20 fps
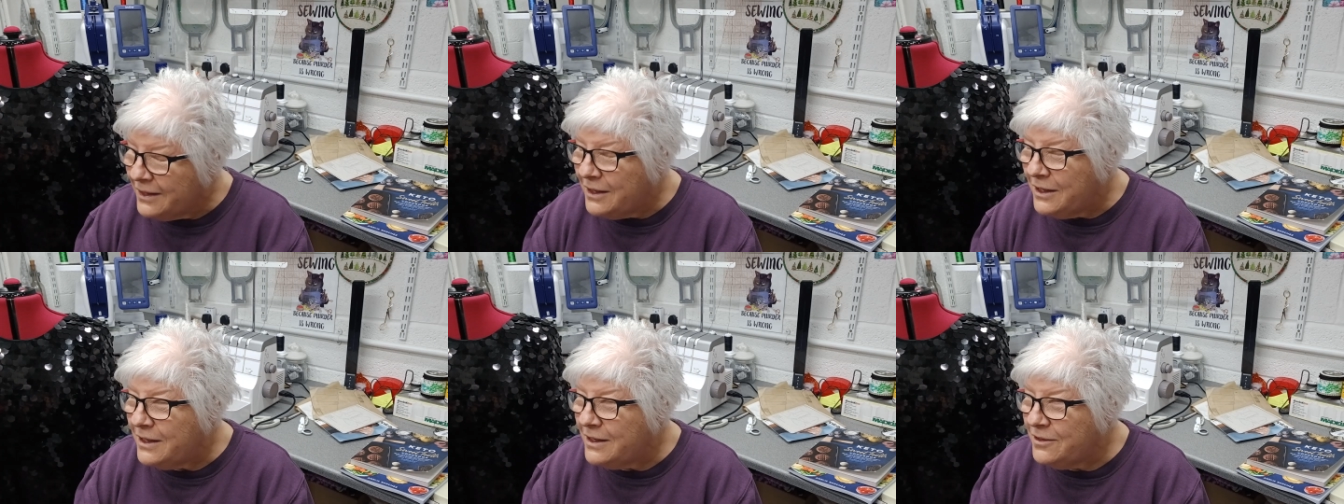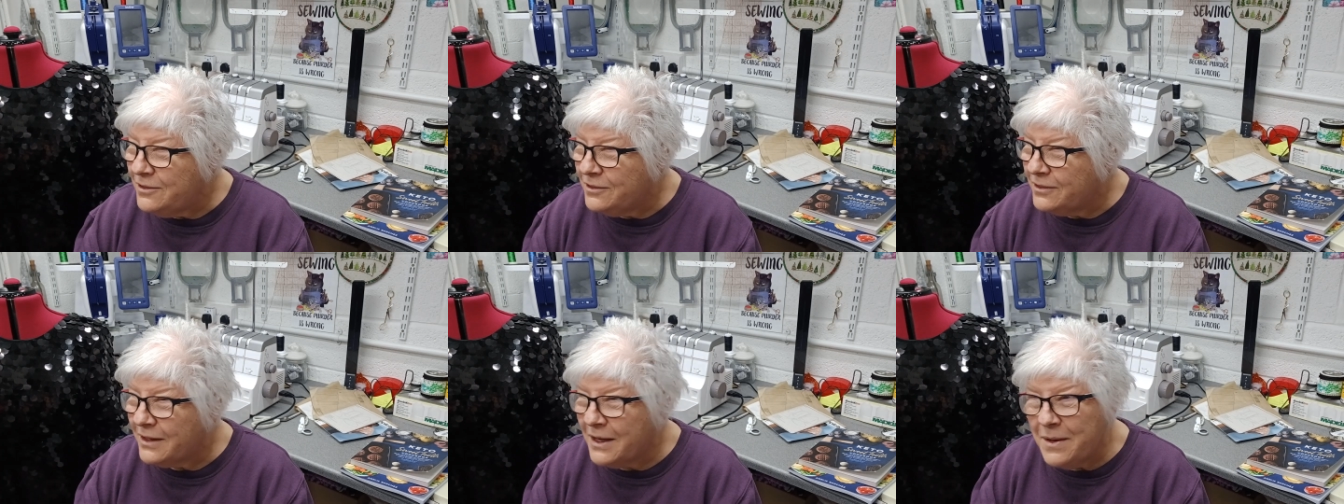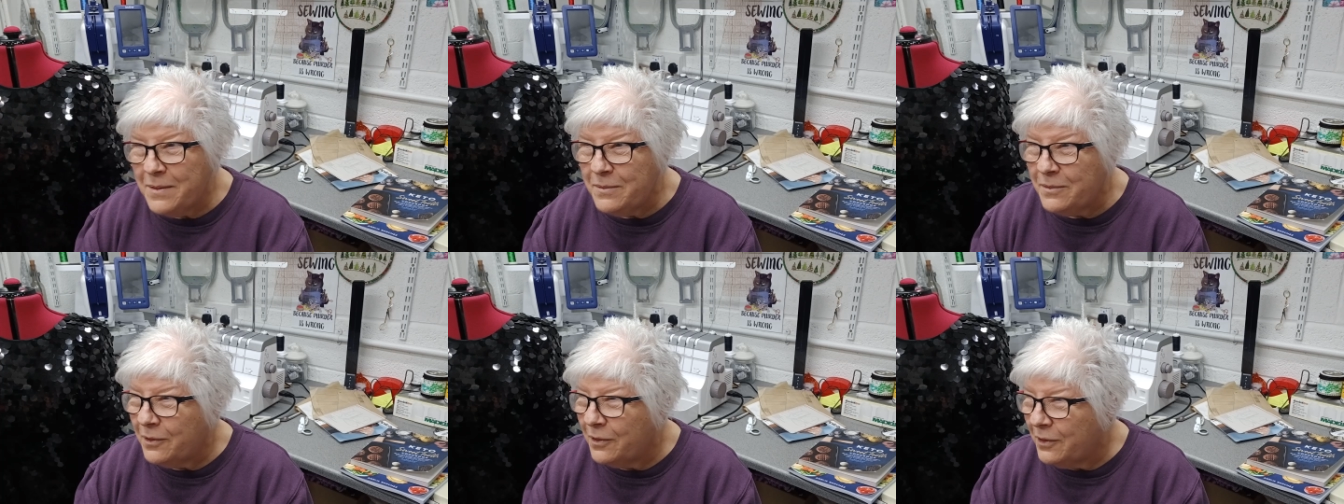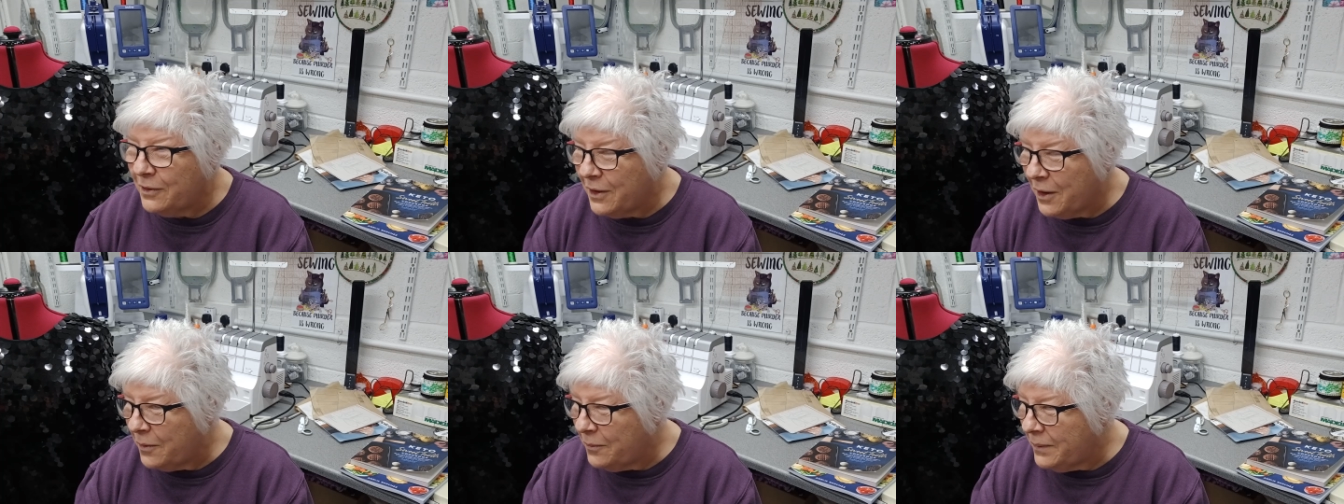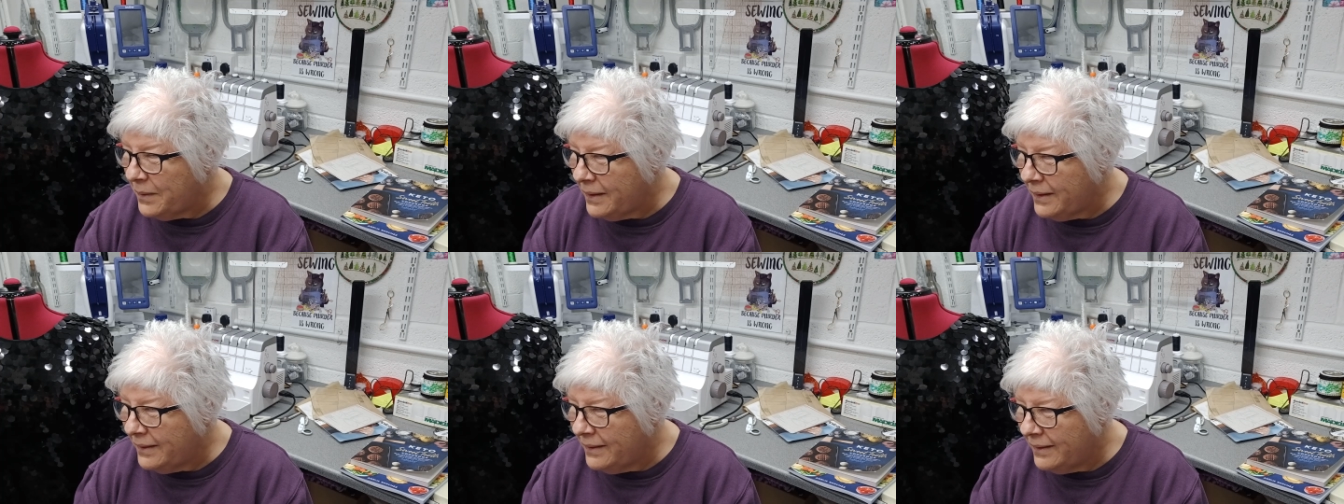It just keeps on
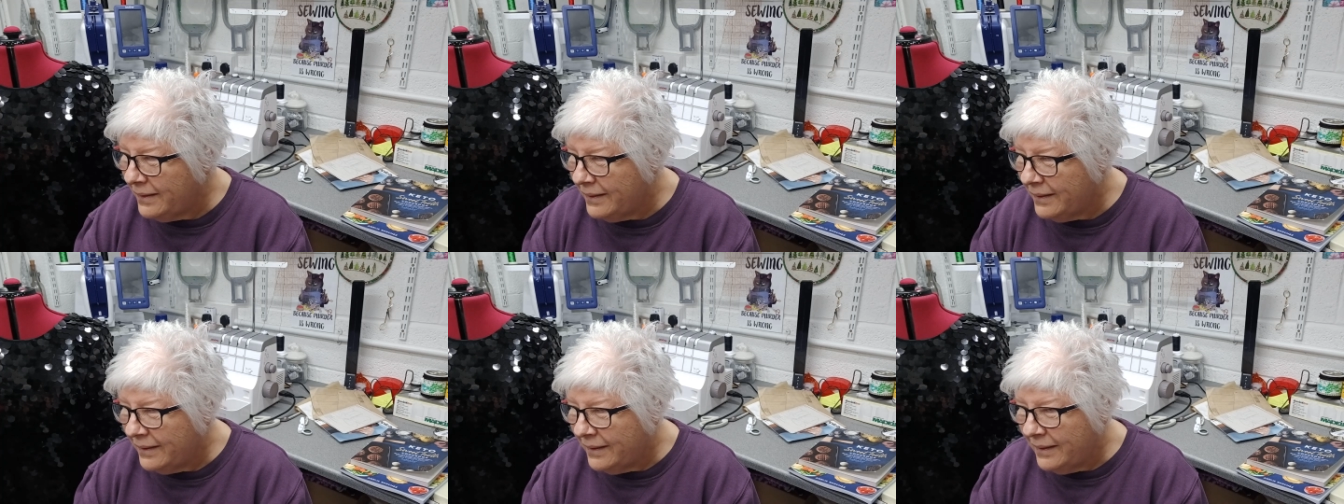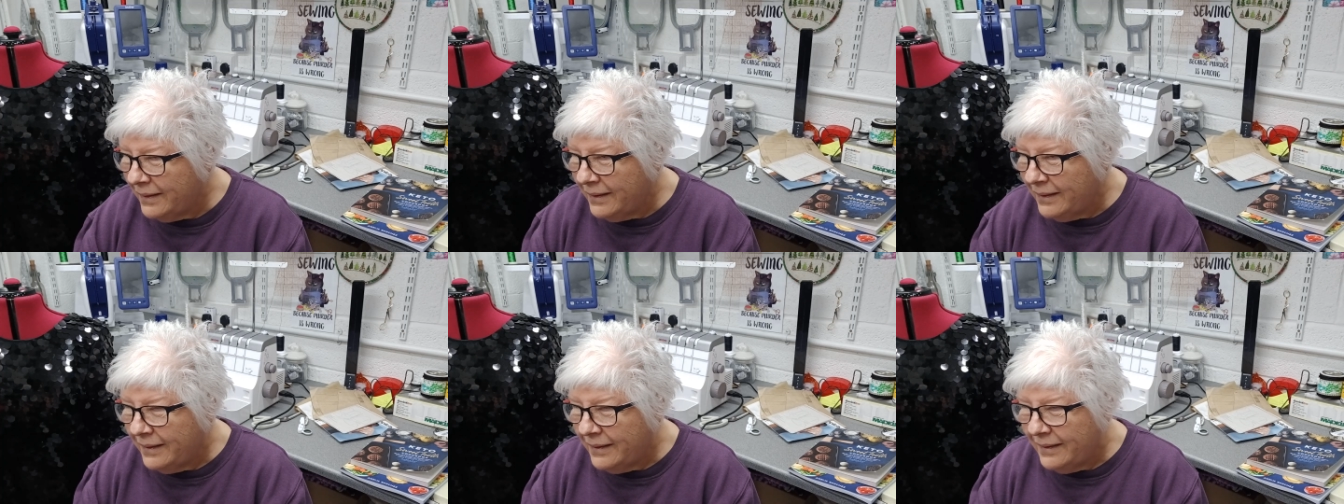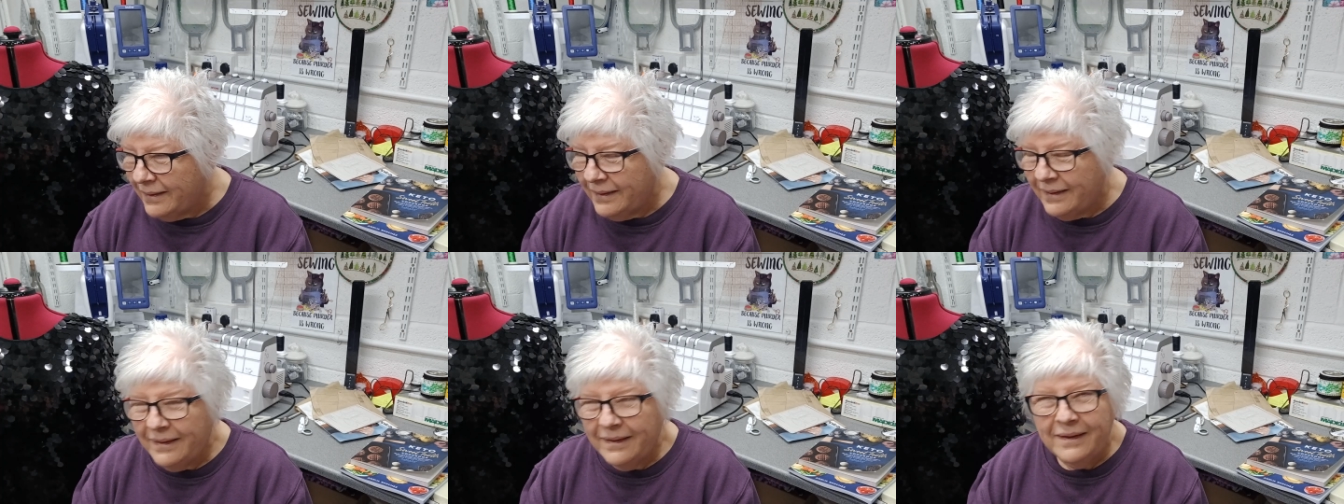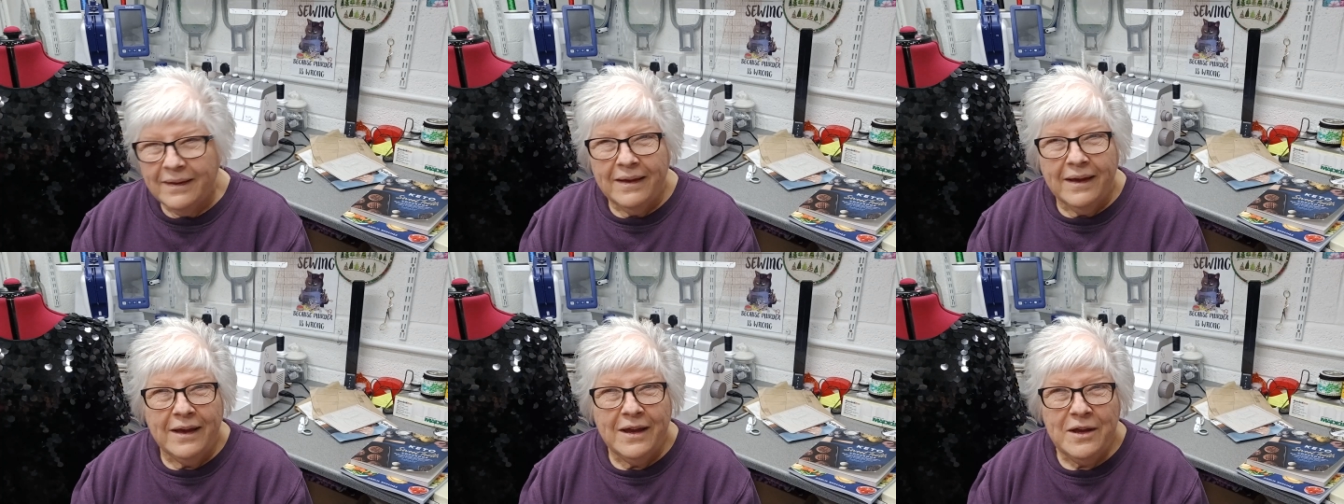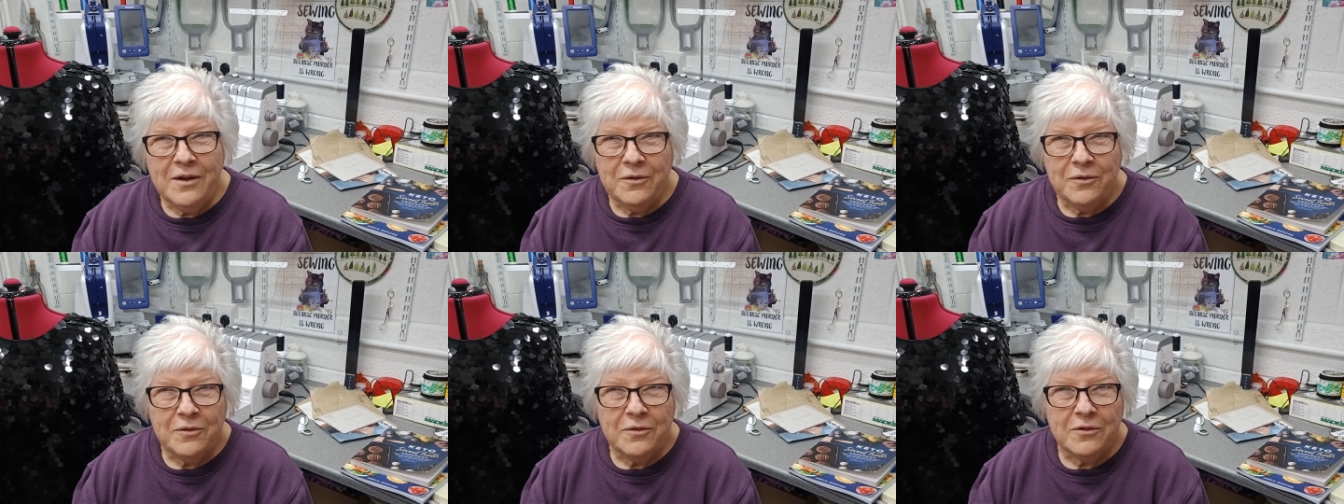going. It
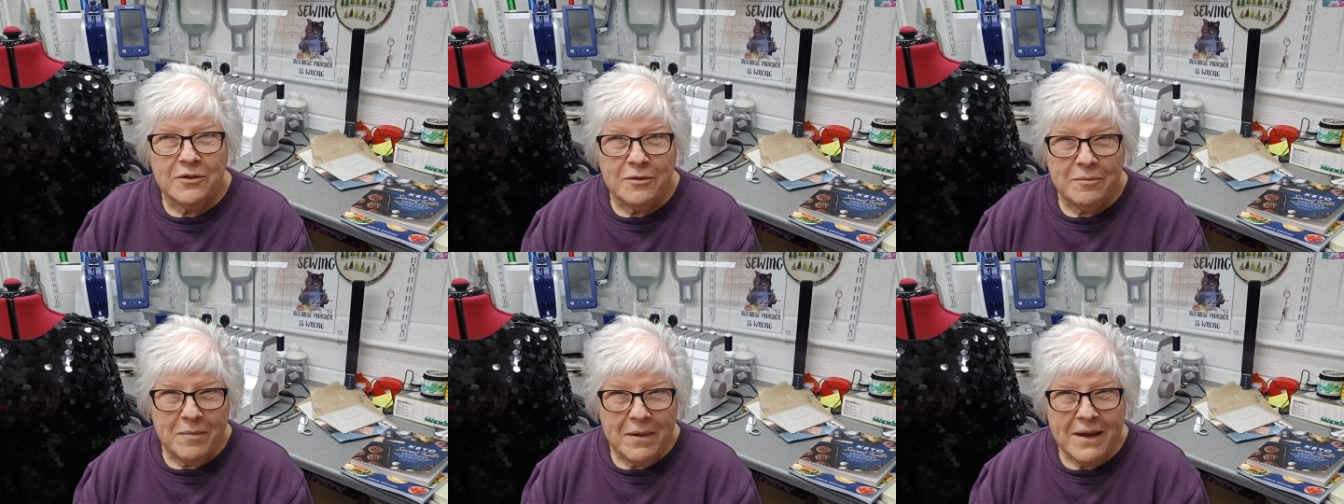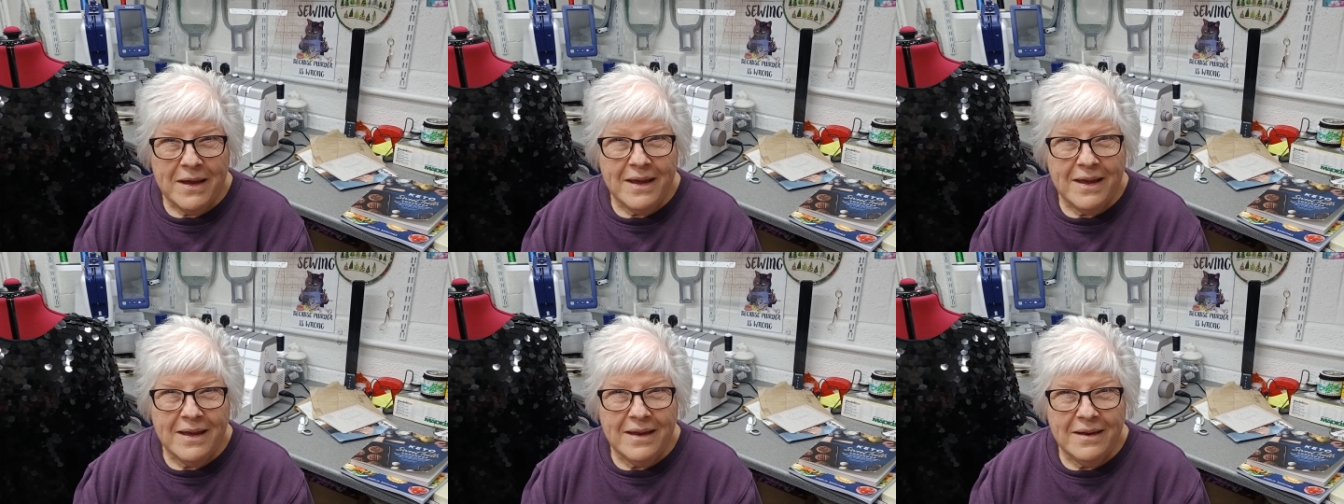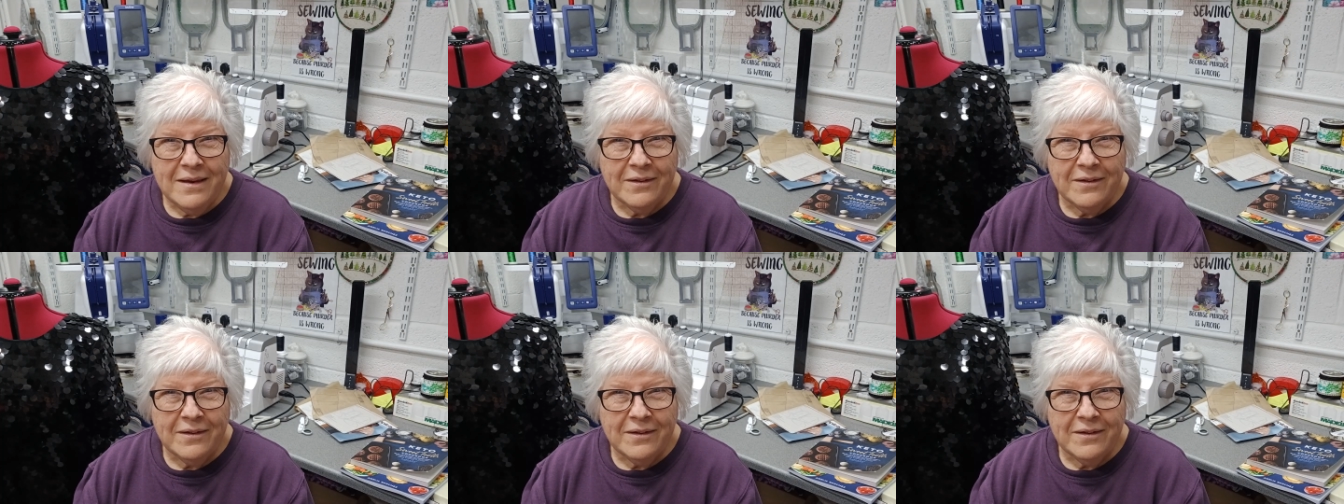doesn't spin.